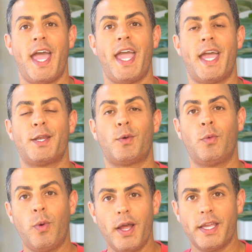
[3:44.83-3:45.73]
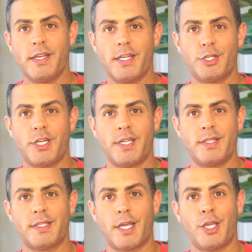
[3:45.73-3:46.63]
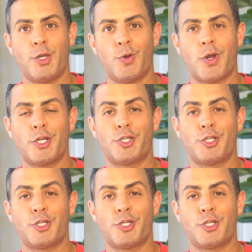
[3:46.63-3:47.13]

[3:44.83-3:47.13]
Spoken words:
and what conditions you